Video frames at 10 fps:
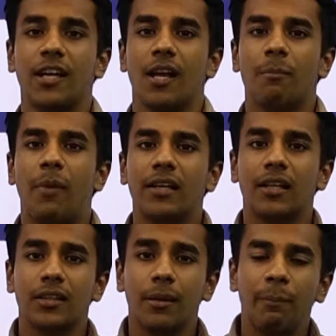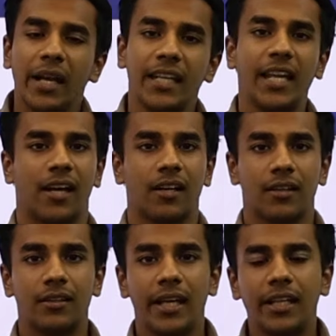but the beginning,
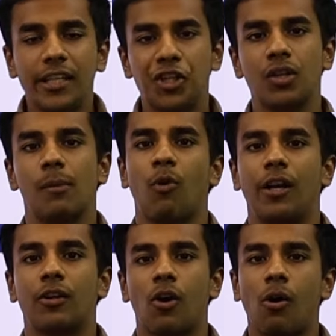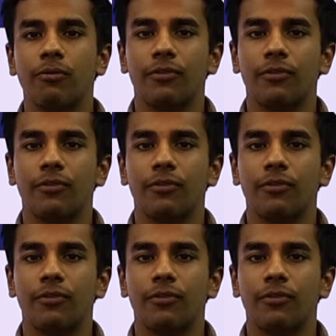the initial point of